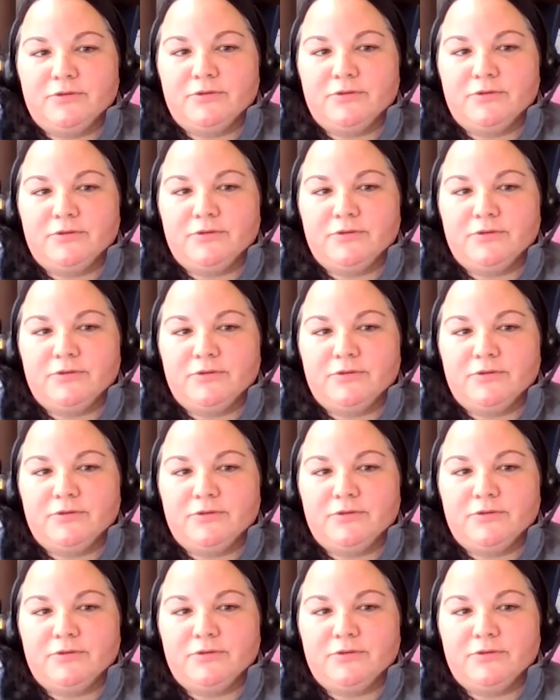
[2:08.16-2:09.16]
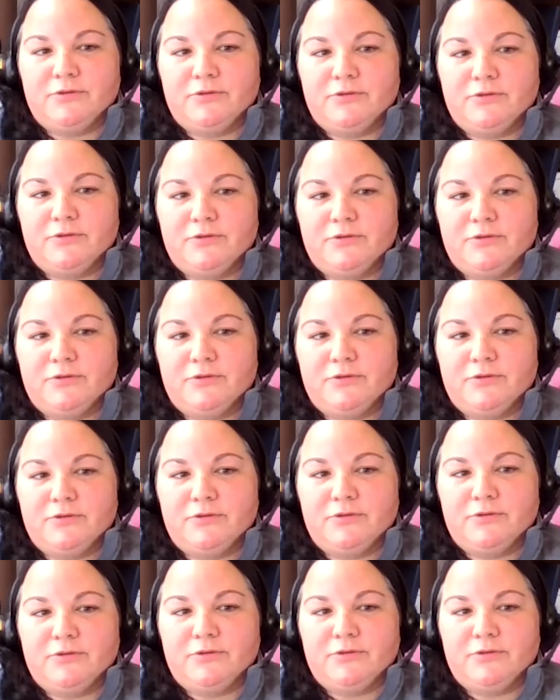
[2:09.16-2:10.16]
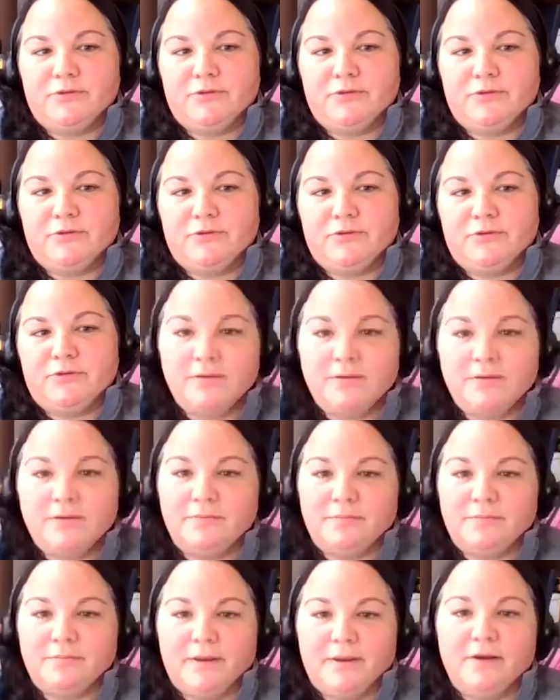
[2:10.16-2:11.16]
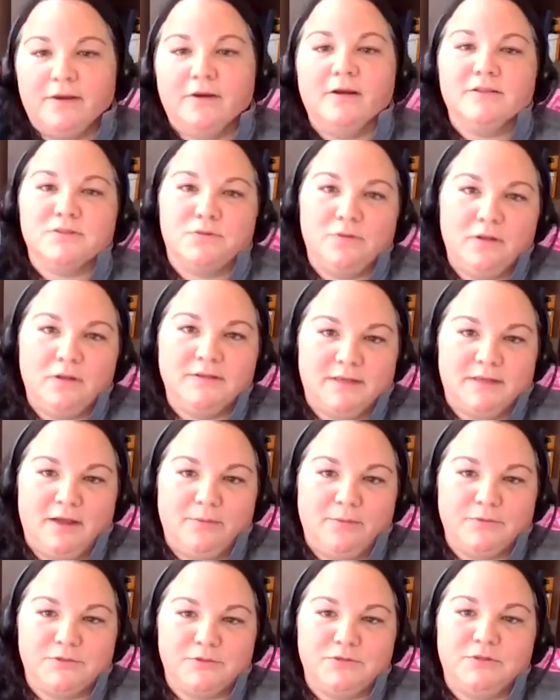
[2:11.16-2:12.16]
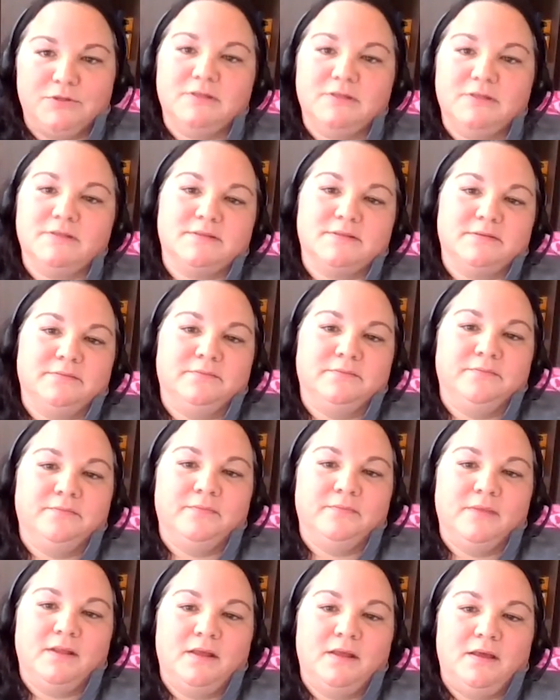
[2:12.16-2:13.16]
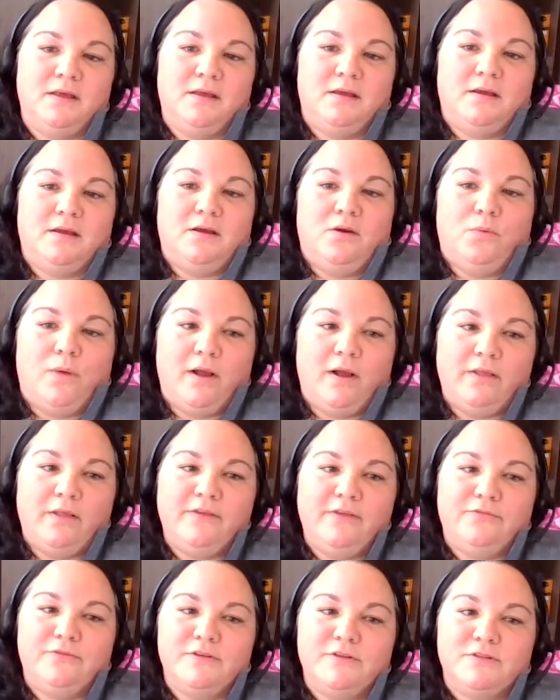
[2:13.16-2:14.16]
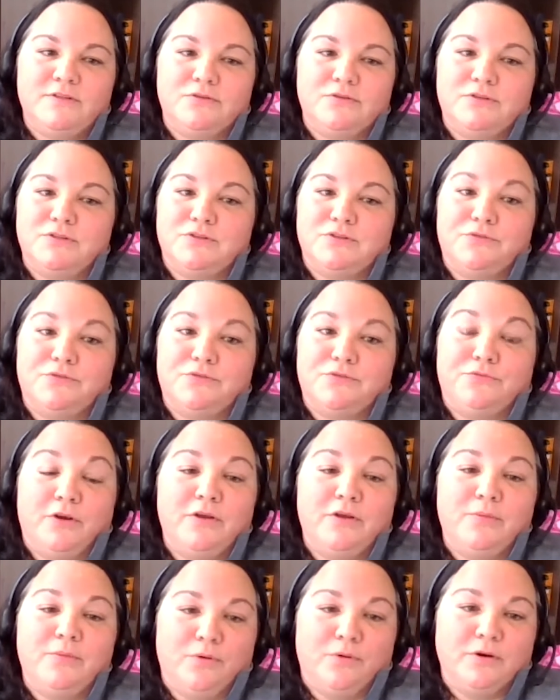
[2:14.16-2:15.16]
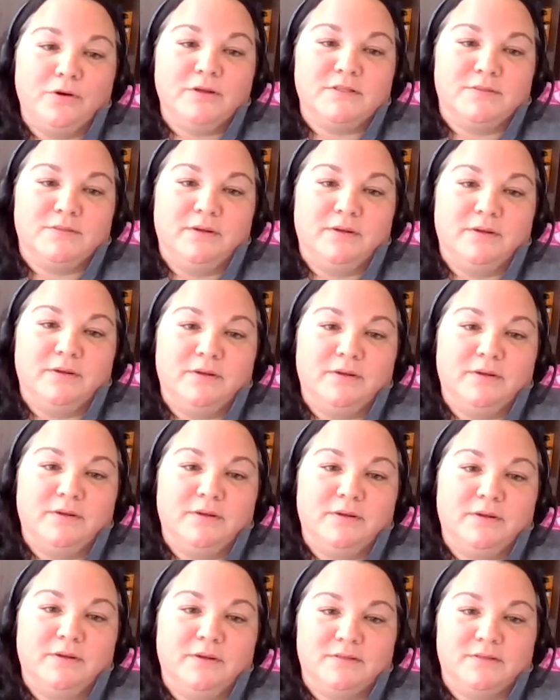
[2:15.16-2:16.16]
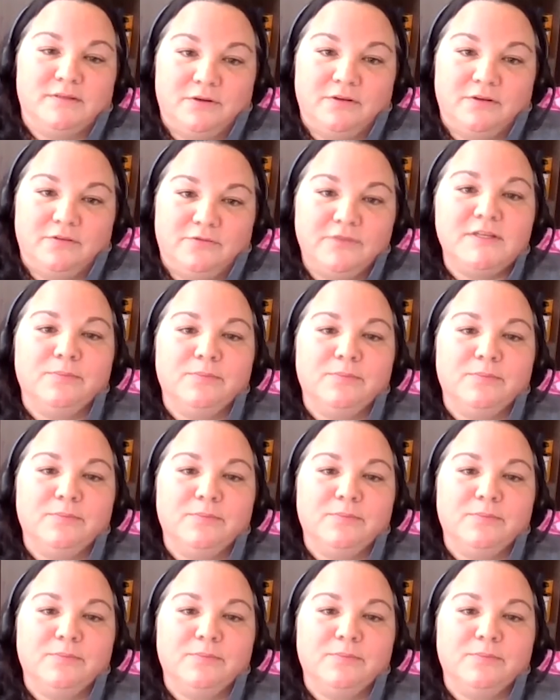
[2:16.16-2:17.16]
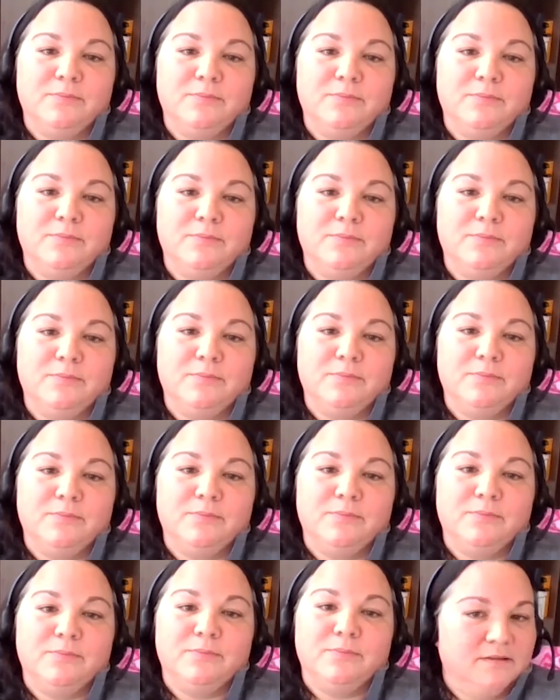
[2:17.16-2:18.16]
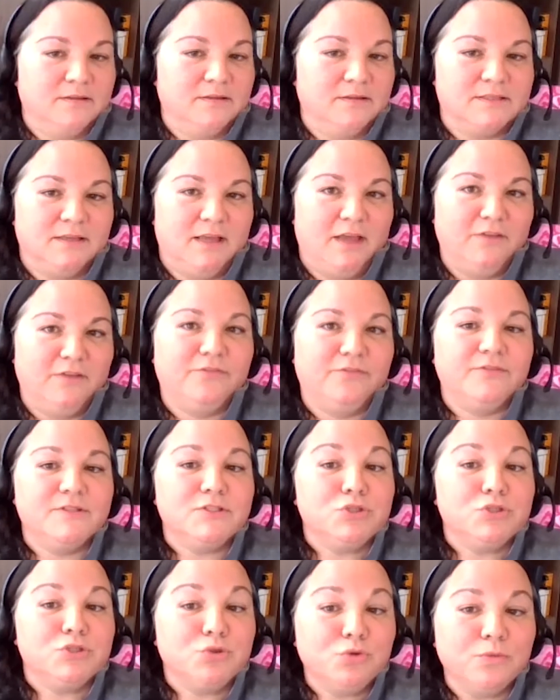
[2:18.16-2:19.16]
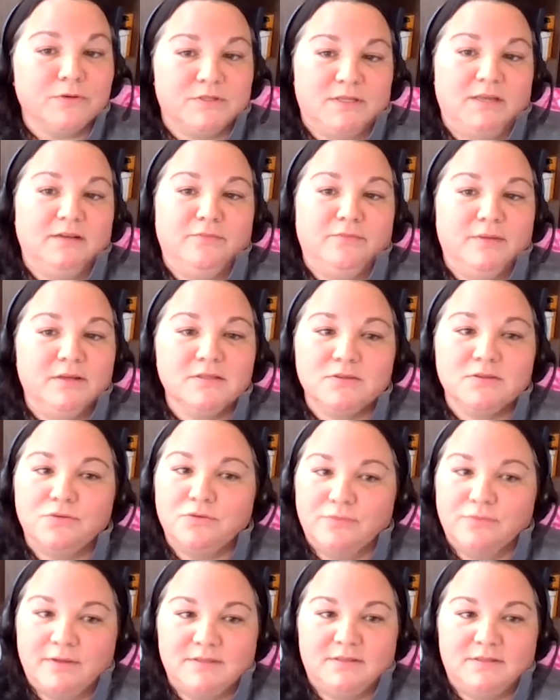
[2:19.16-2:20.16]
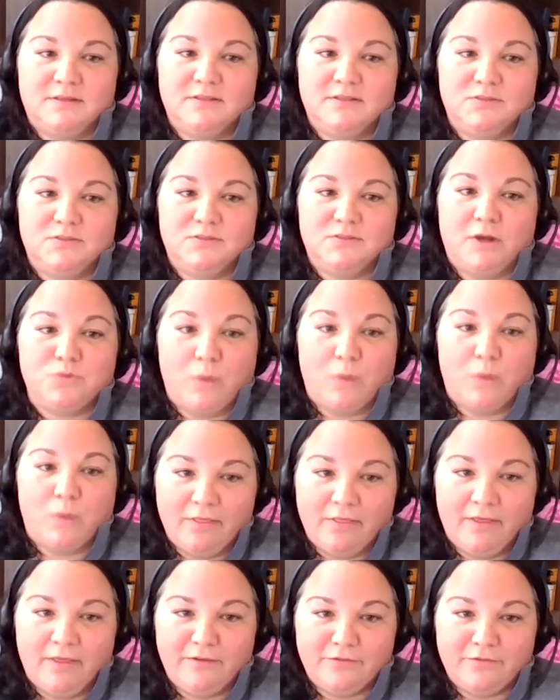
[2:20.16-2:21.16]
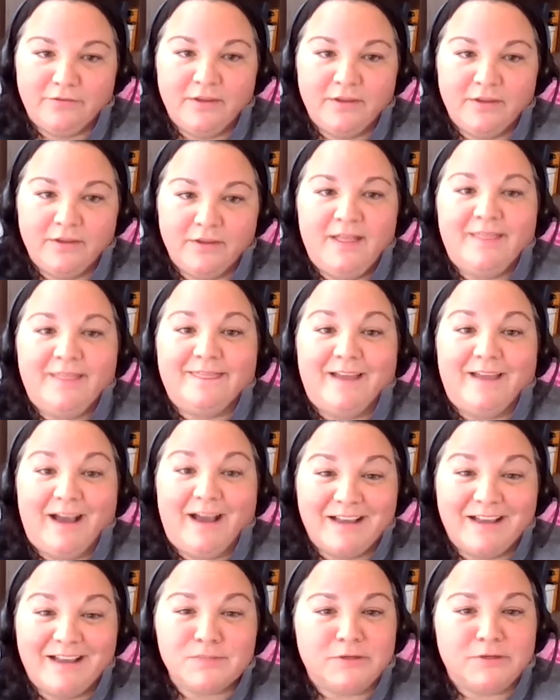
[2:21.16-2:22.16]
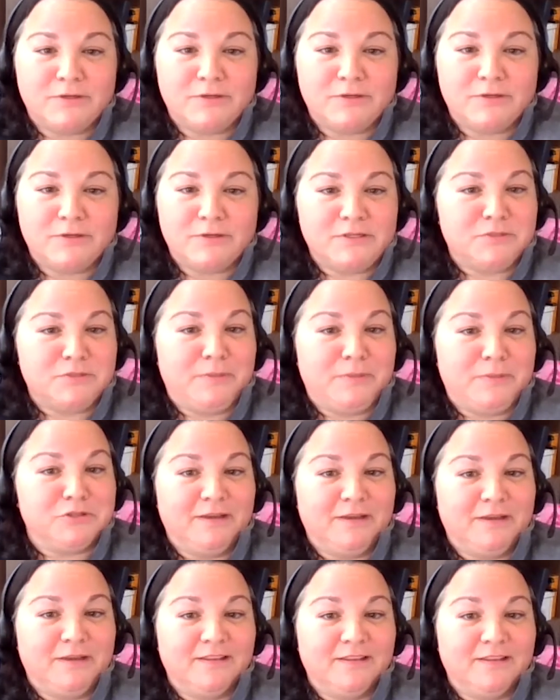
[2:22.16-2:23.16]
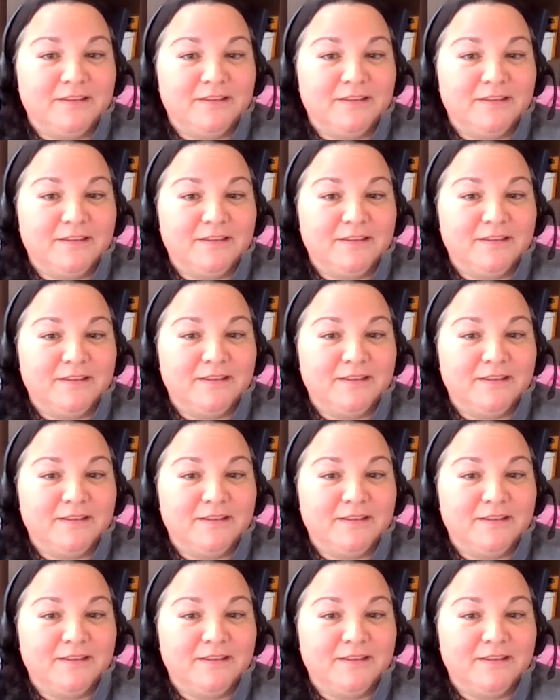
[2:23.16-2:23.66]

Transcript: wild turkey, sharp-tailed grouse, rabbit, bear, and squirrel hunting opportunities. Wildlife resources are very important to Minnesota. 15% of Minnesotans hunt, and 52% of Minnesota residents watch wildlife, the highest participation rate in the country.